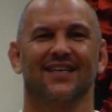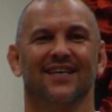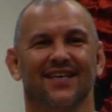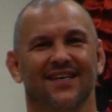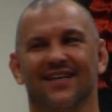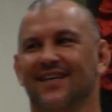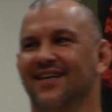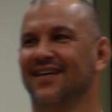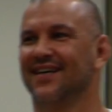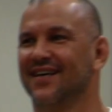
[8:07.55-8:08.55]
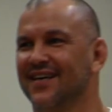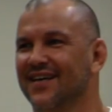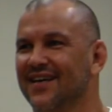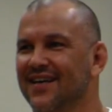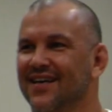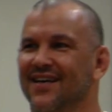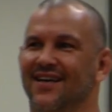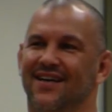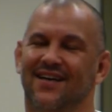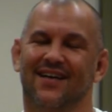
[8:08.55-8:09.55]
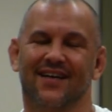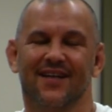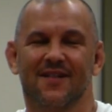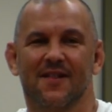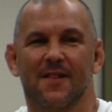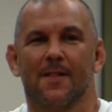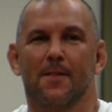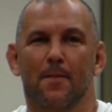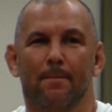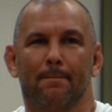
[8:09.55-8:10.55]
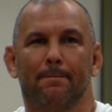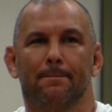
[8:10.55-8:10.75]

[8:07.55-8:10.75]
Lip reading: No one is speaking in this clip.